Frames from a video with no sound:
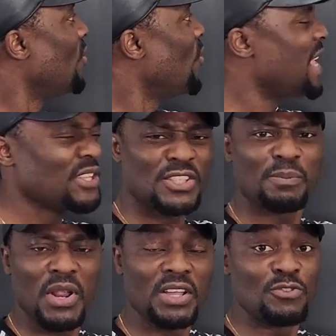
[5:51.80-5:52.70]
we can just
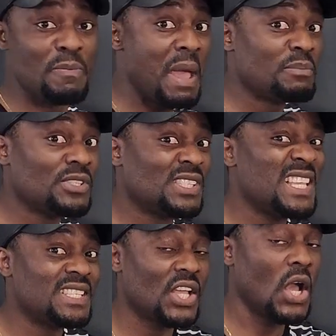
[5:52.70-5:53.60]
plug, remember C
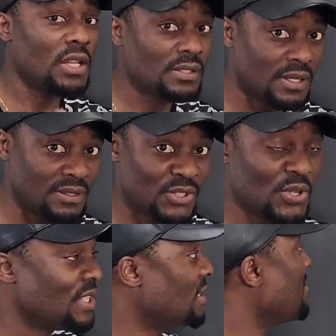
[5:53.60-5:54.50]
is a constant, so it
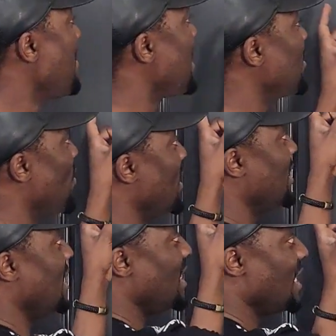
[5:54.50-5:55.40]
doesn't matter what
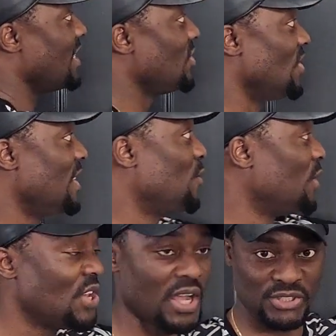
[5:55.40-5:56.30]
T is, this will
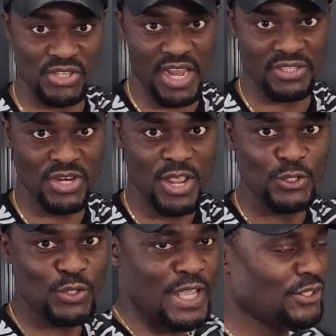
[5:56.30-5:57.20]
not change.
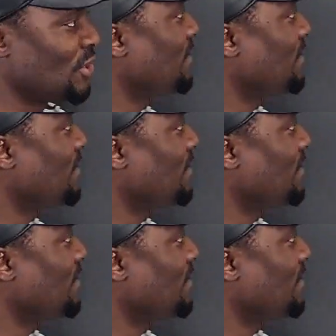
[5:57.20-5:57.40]
So let's just